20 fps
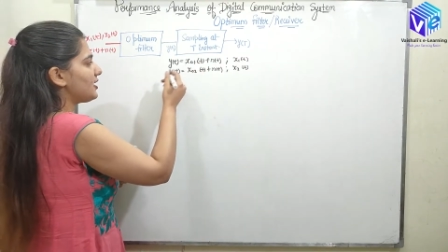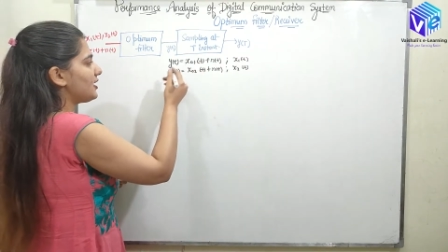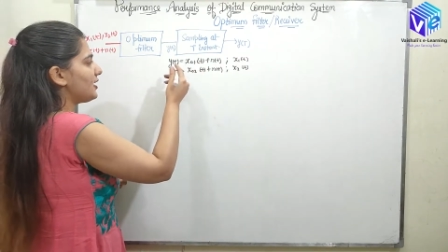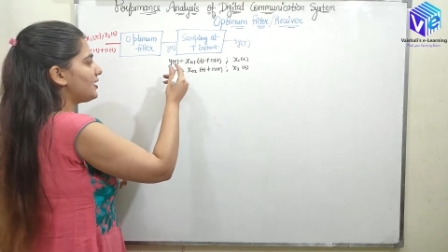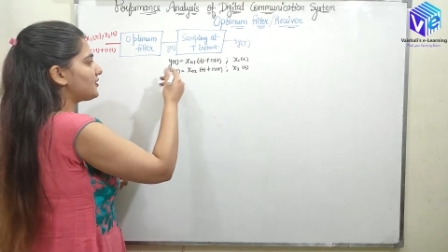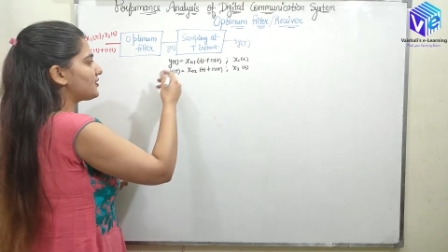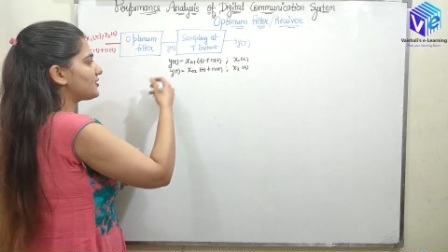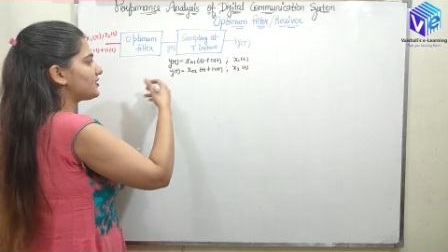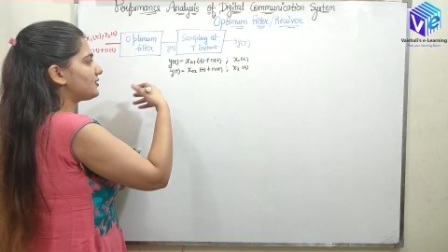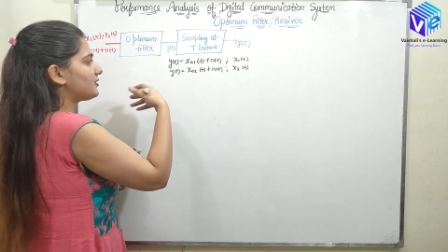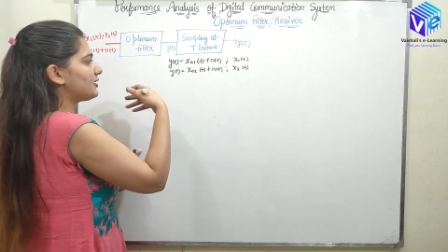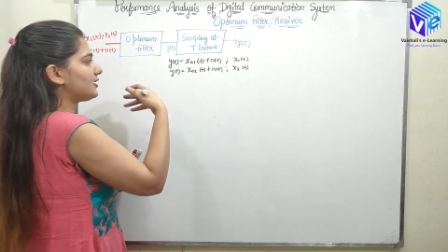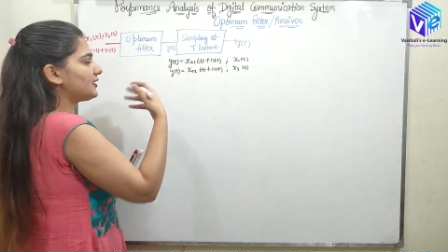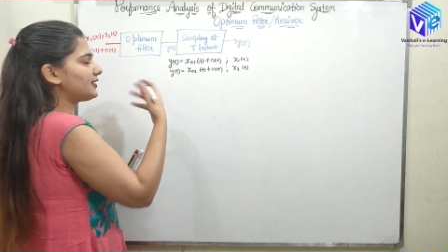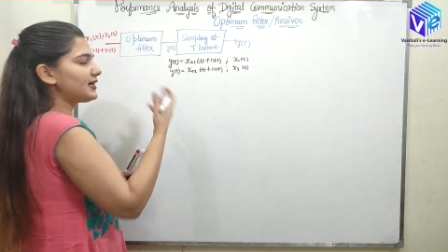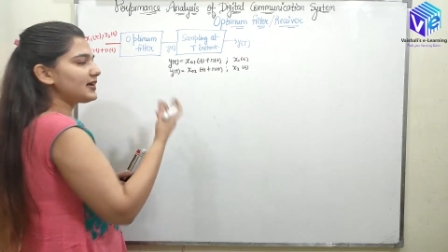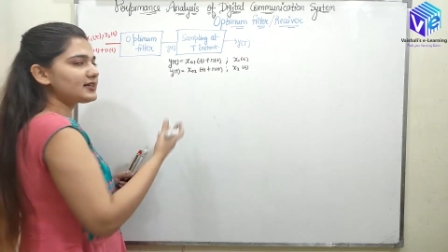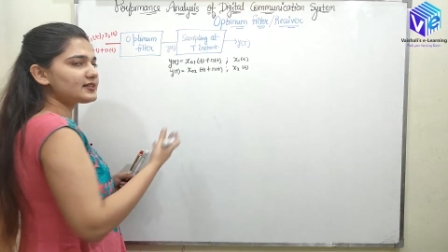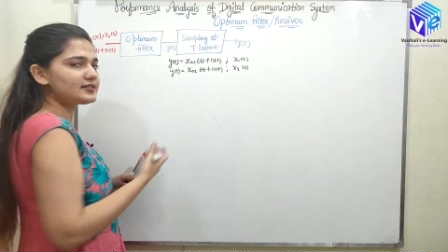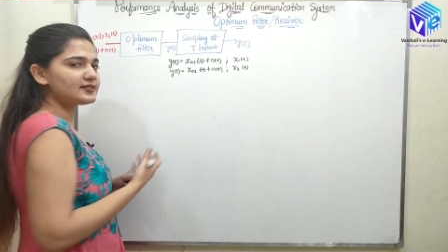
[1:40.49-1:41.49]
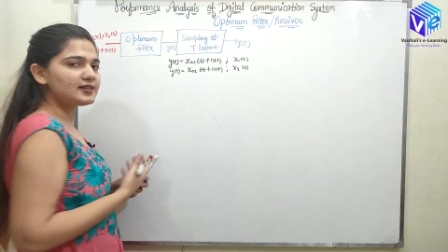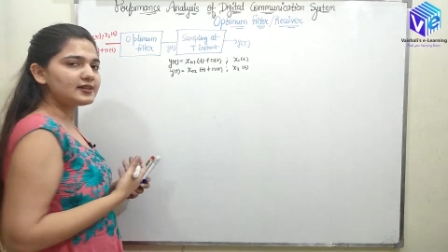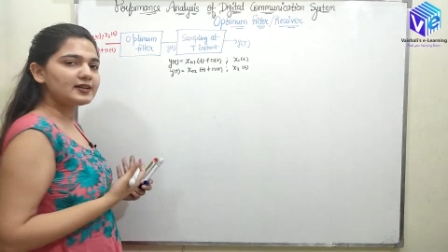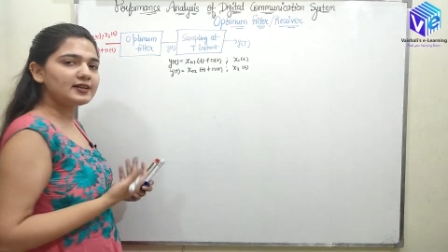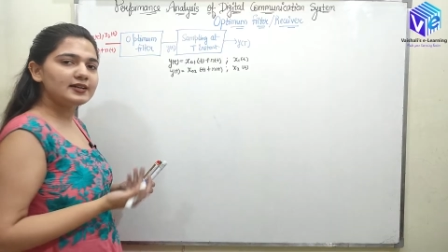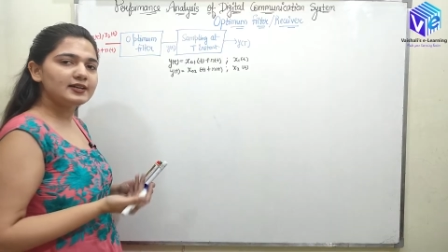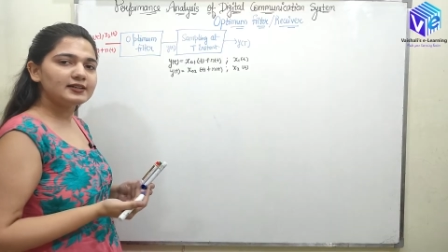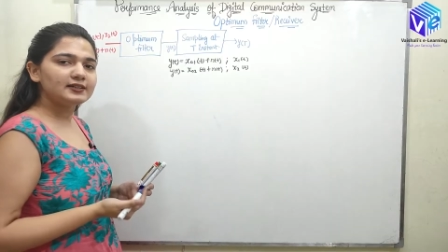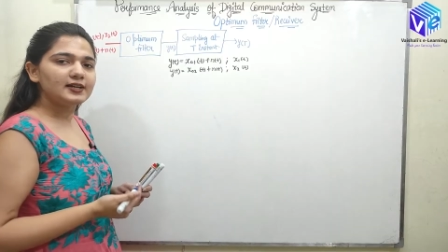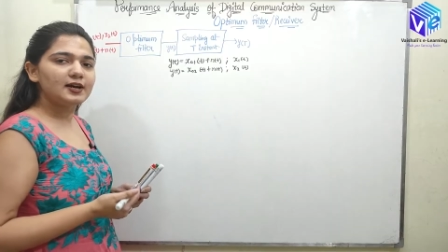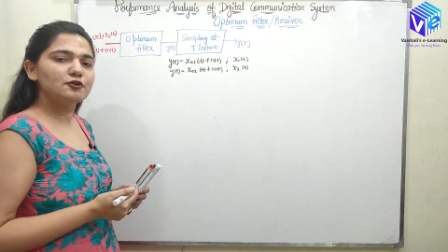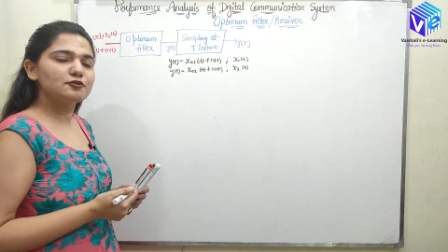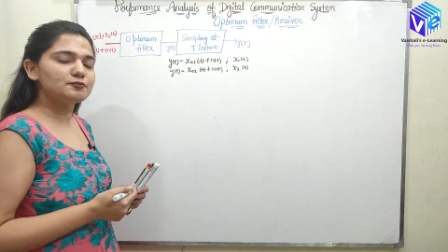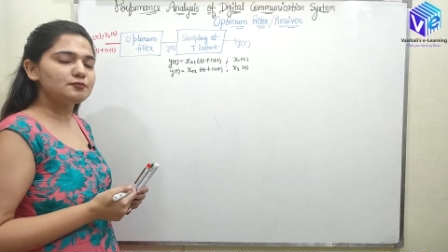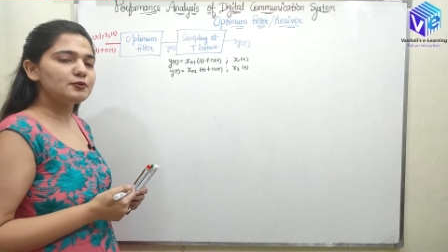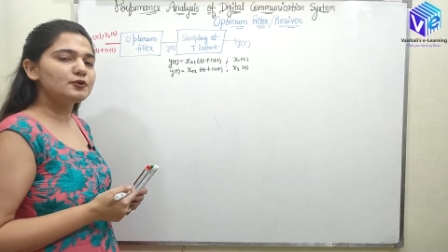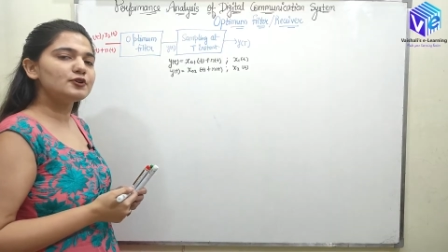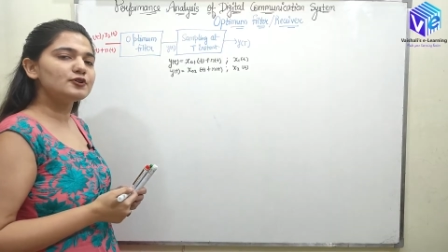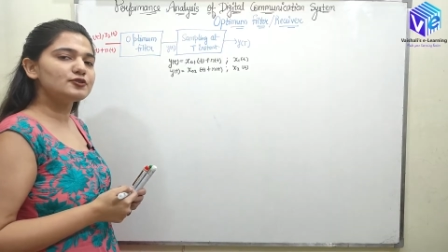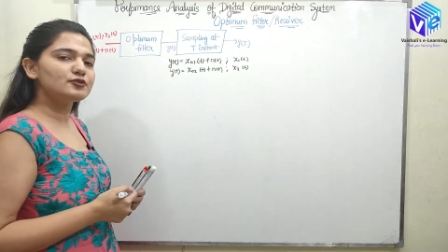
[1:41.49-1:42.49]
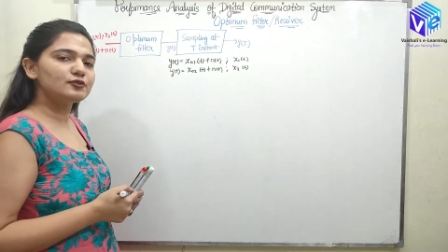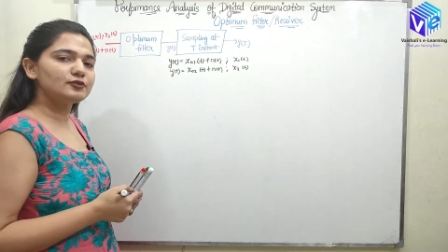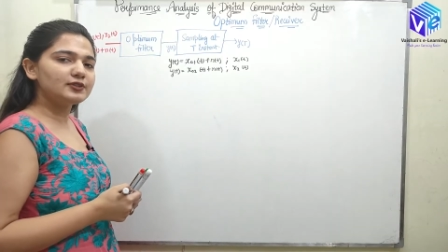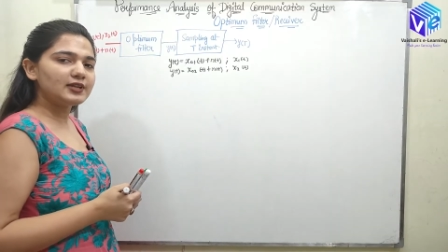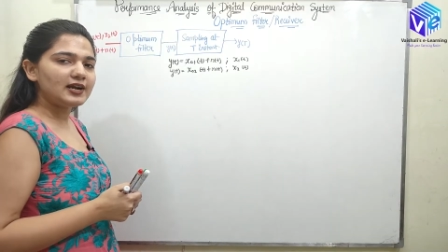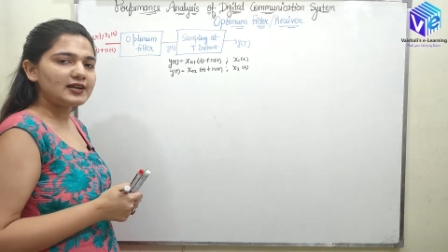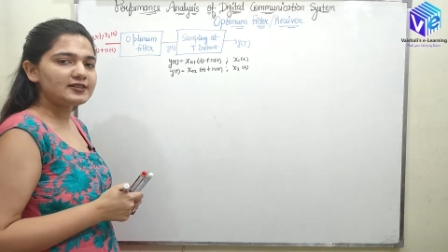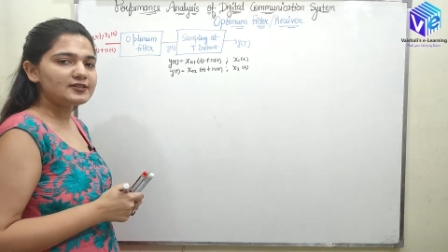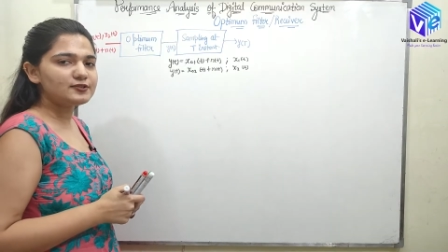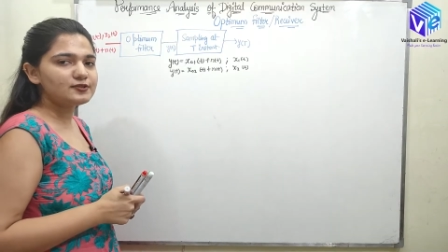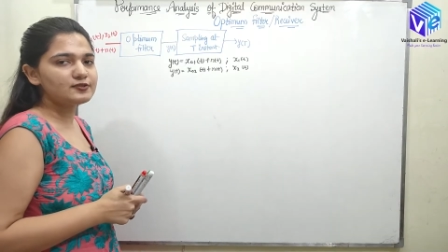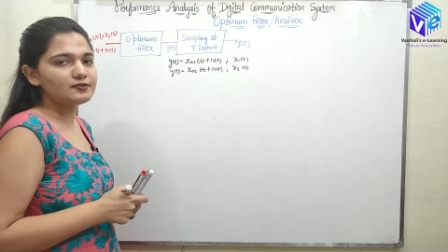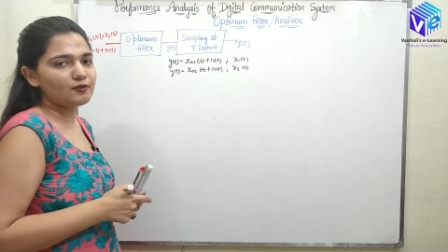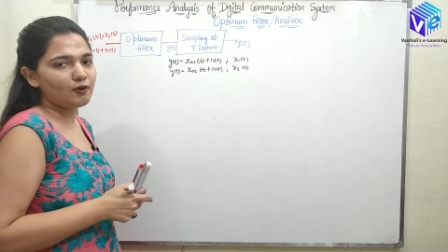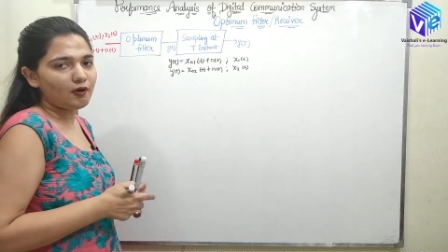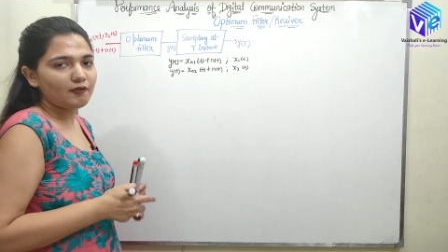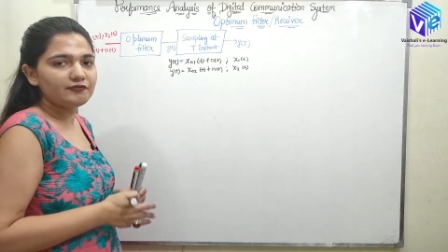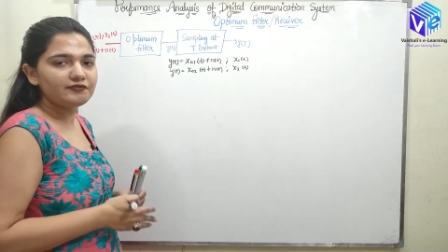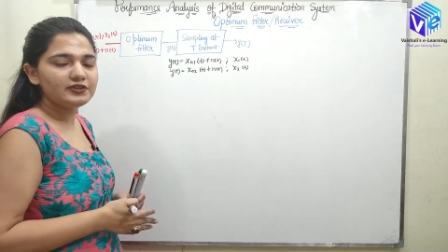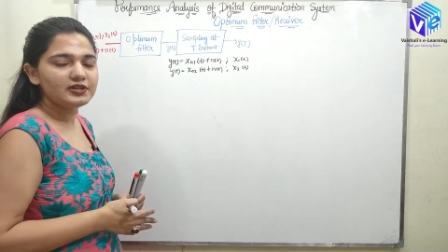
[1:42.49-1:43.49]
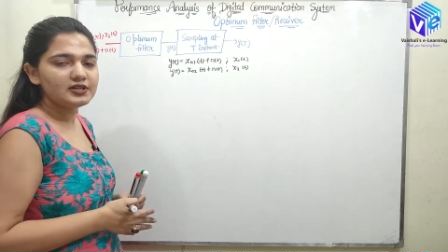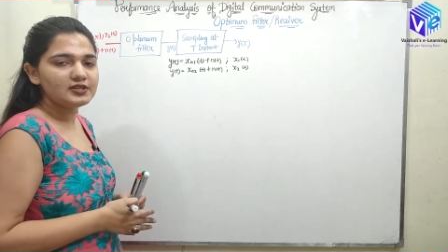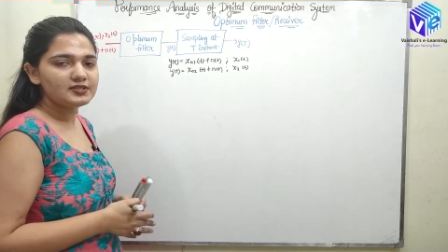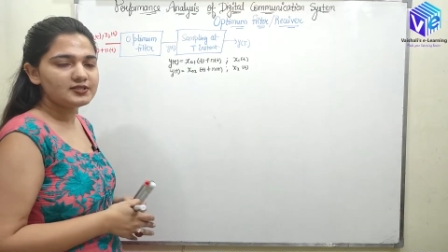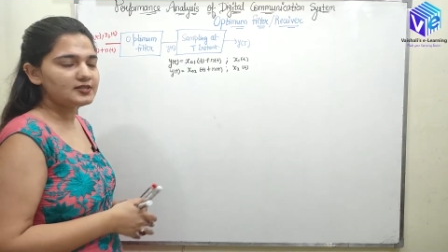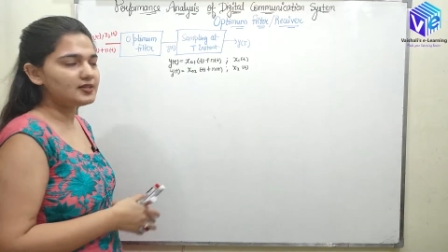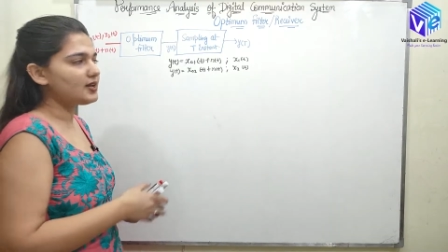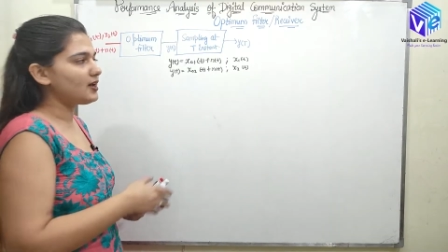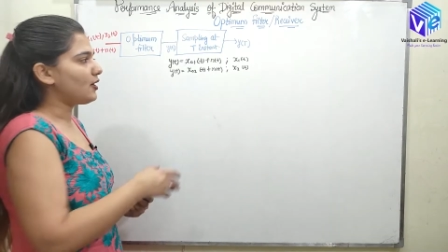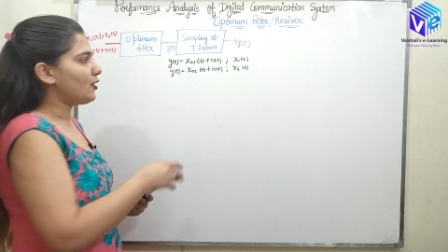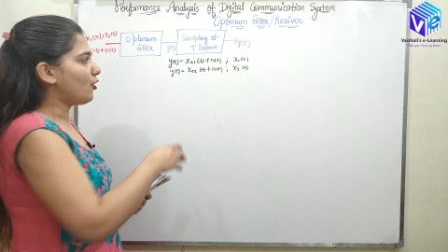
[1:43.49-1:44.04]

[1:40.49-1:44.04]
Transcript: it detects the correct output. So that's obvious.